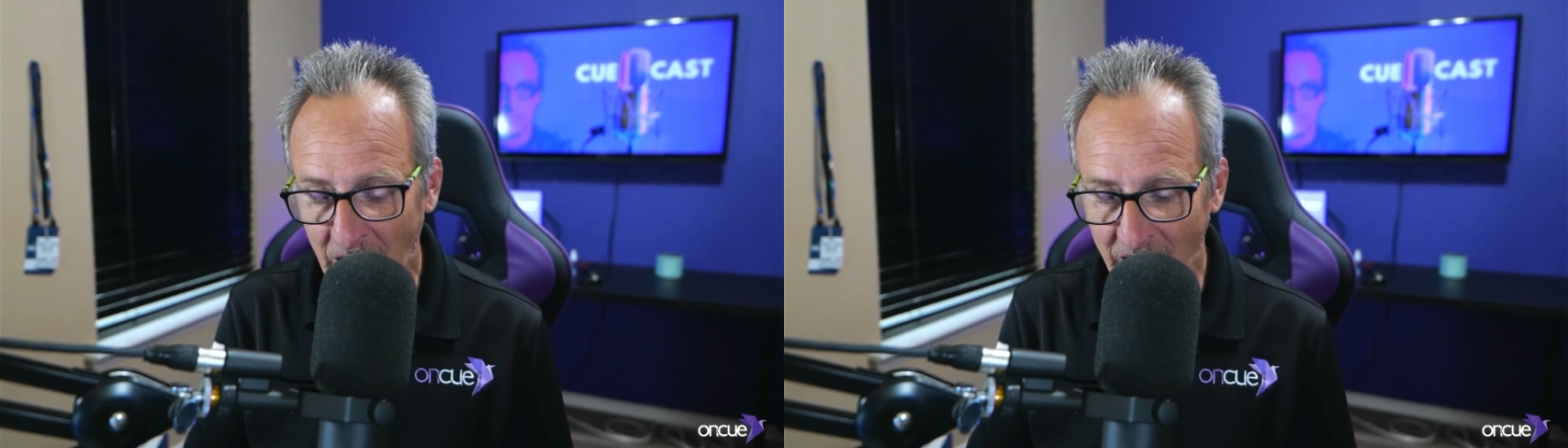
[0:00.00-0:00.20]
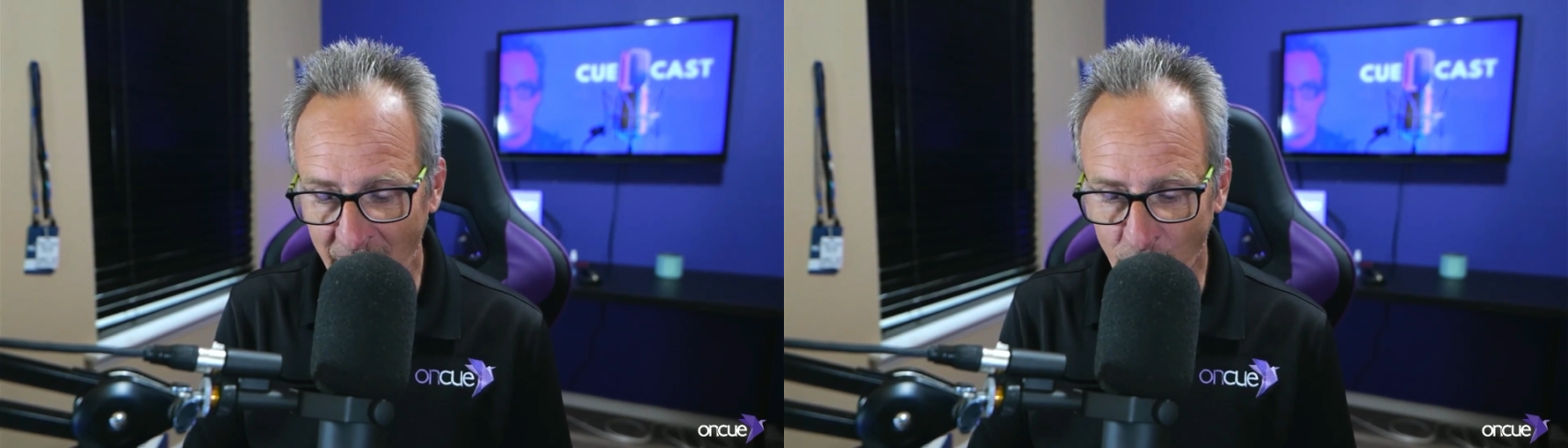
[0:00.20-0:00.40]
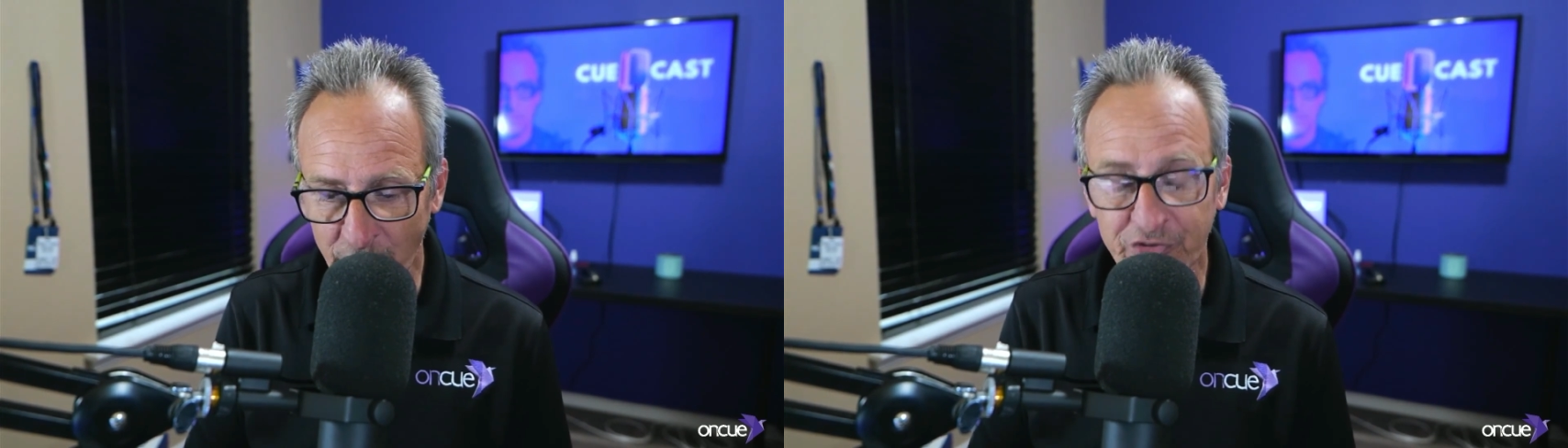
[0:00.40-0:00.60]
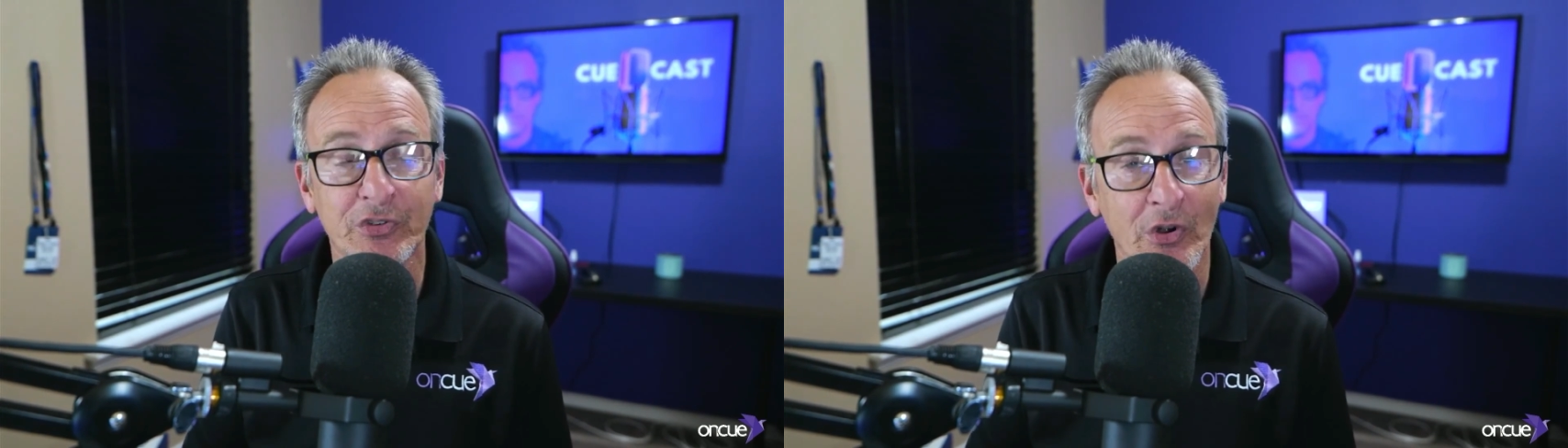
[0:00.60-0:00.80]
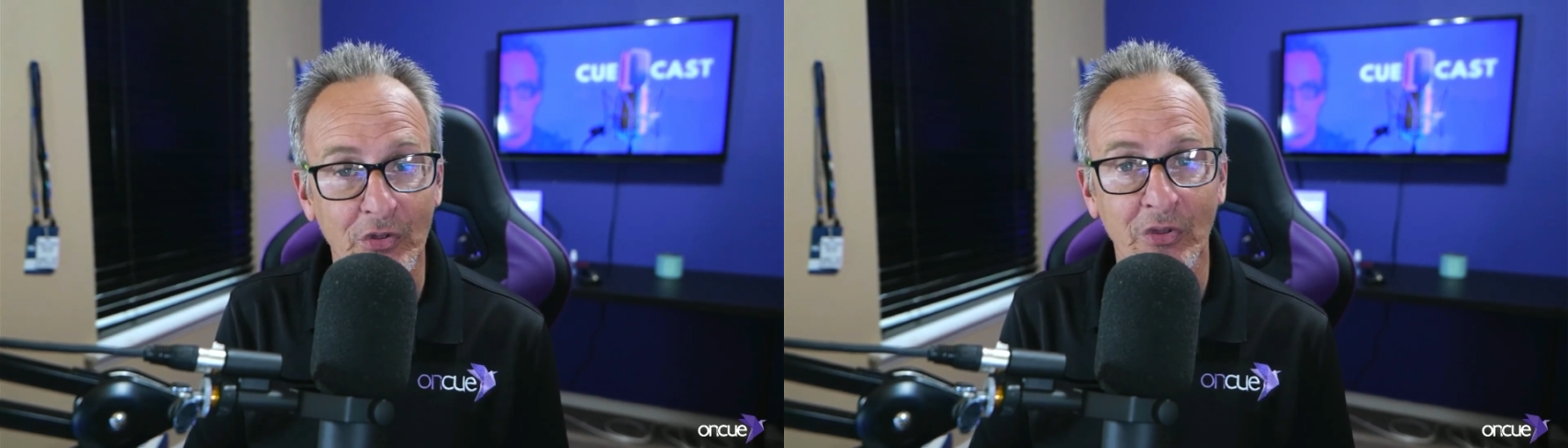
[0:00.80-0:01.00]
and we
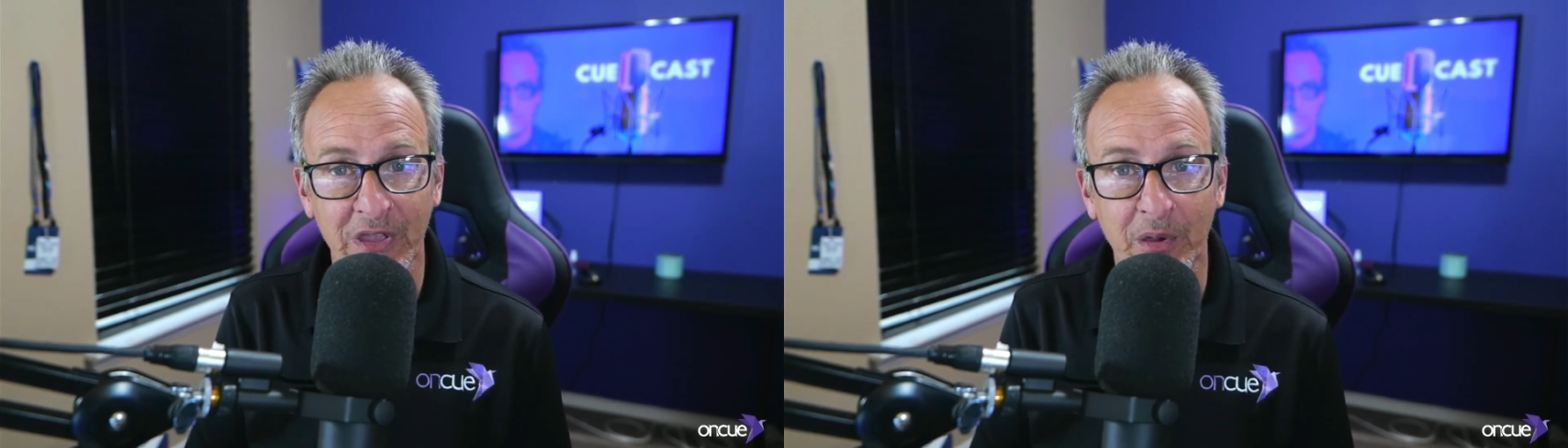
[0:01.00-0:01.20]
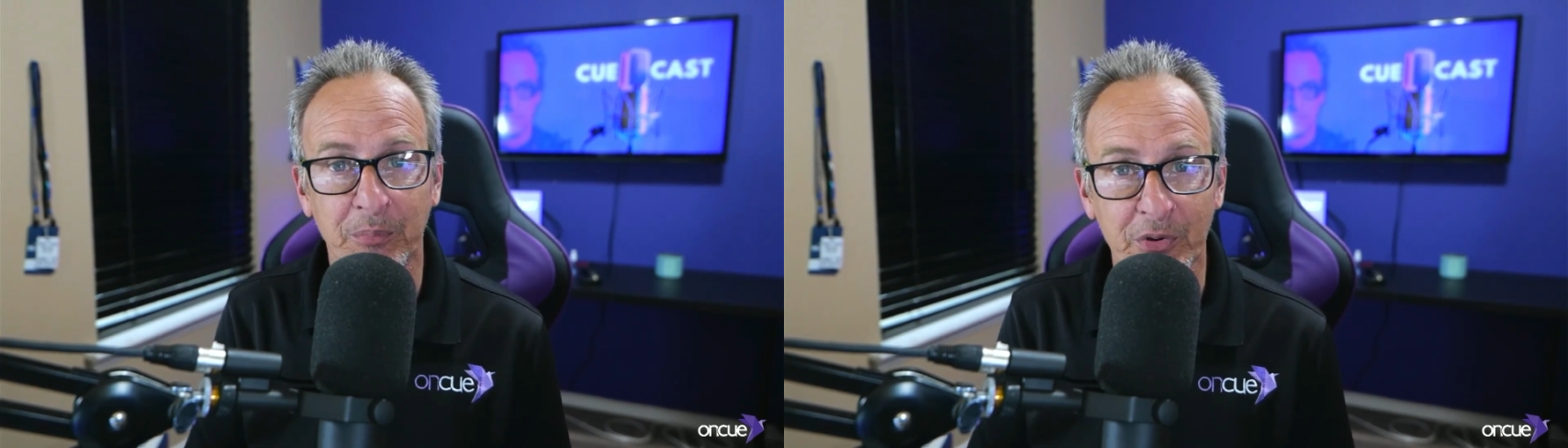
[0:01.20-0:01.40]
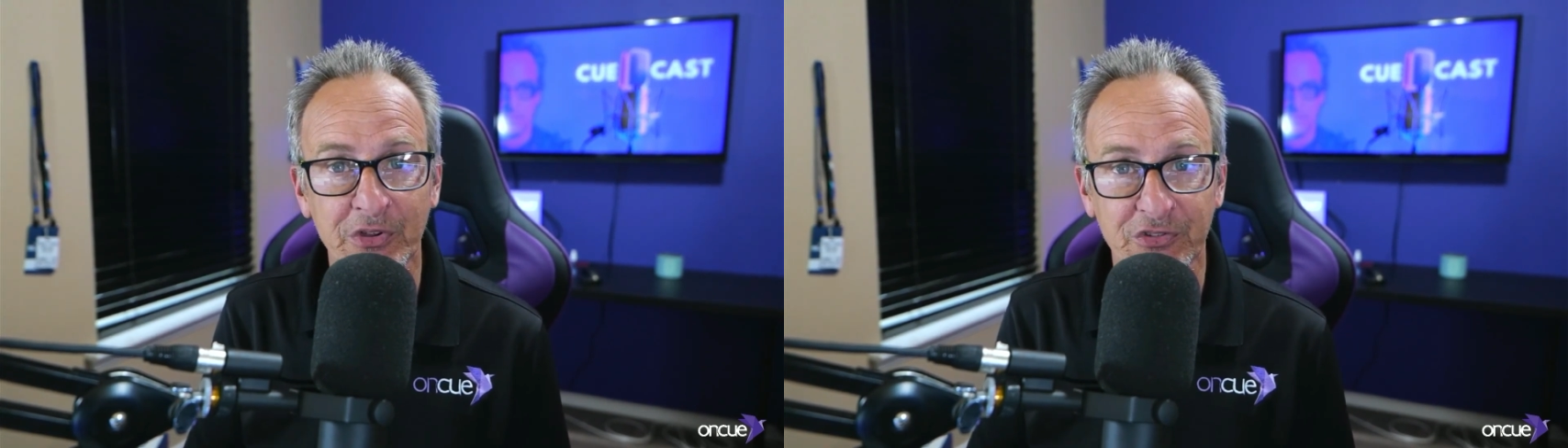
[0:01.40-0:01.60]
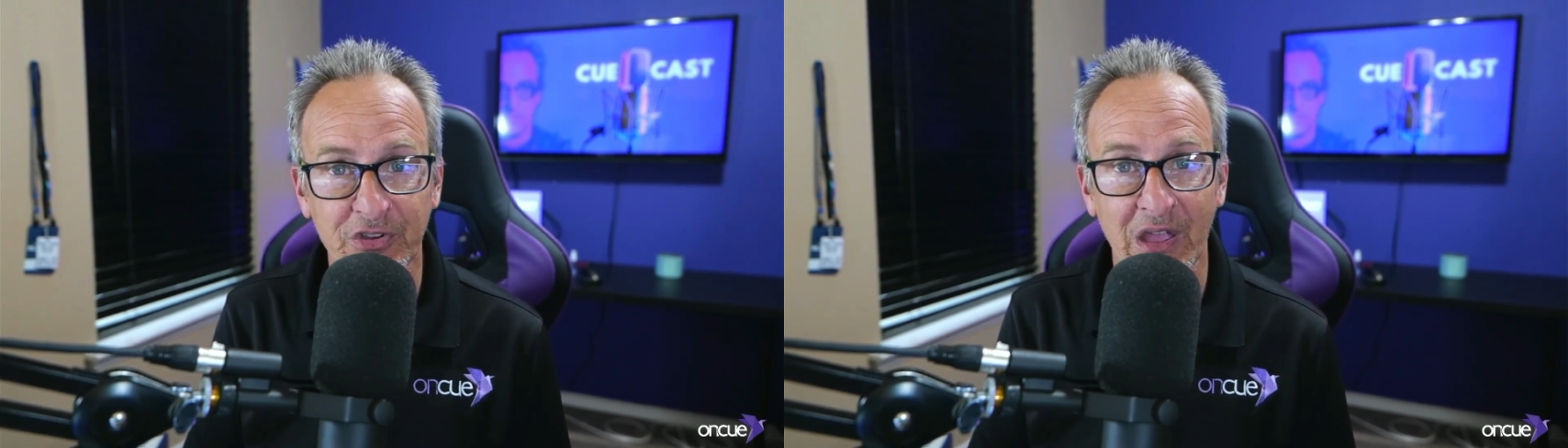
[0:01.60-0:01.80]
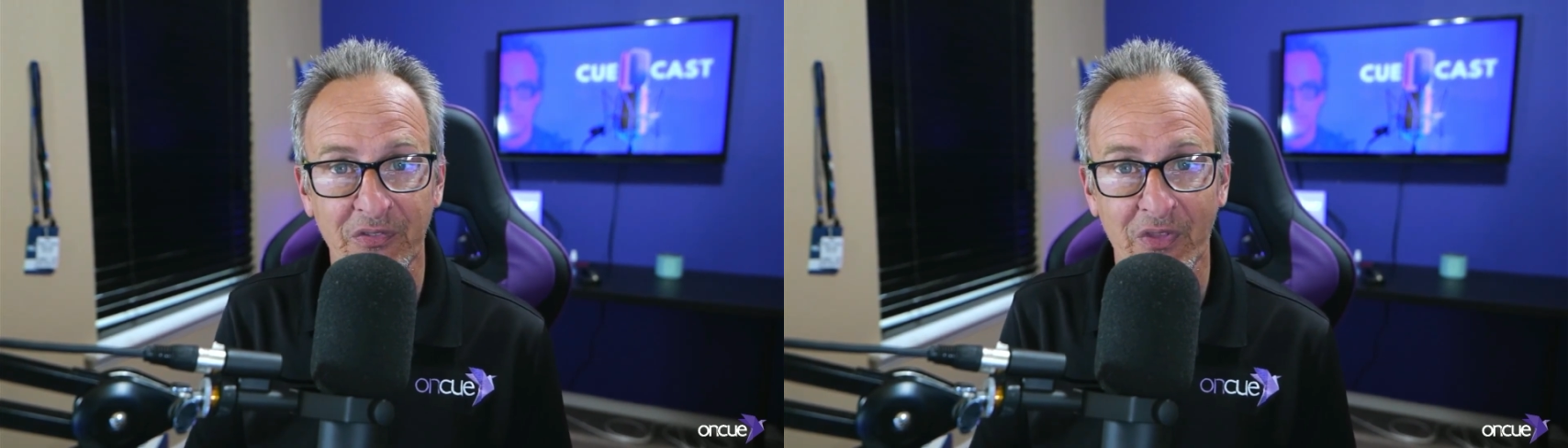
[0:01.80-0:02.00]
certainly
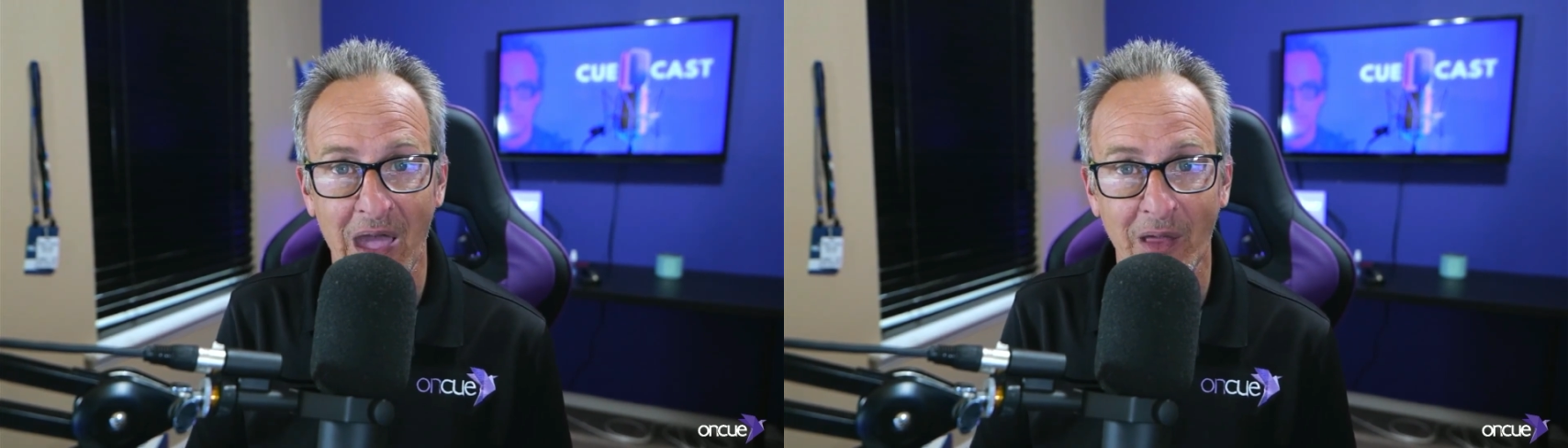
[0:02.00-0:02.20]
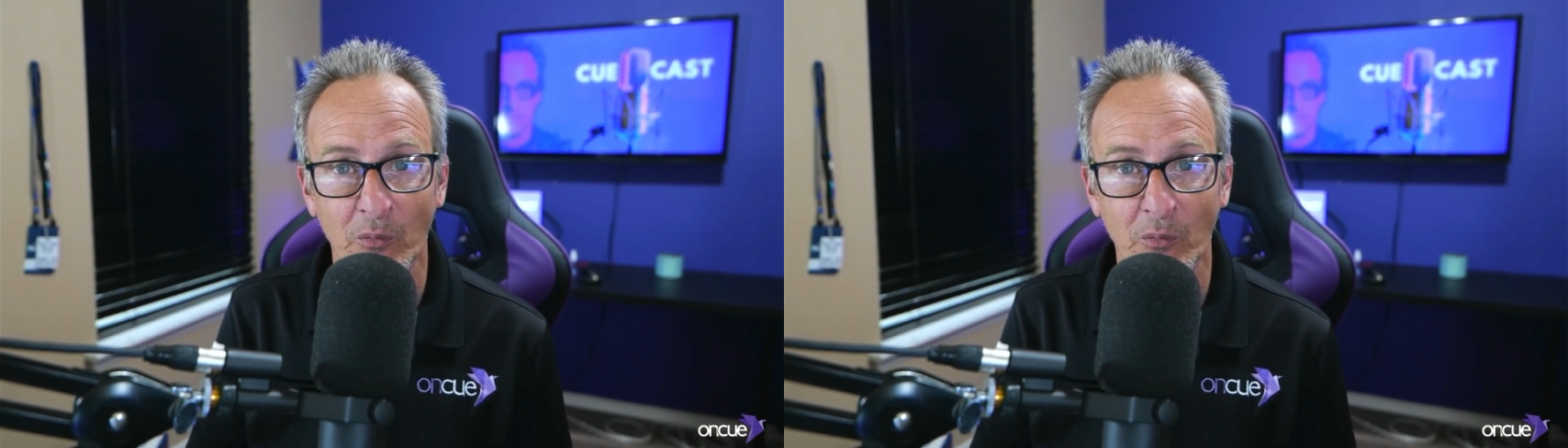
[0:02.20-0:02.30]
appreciate that.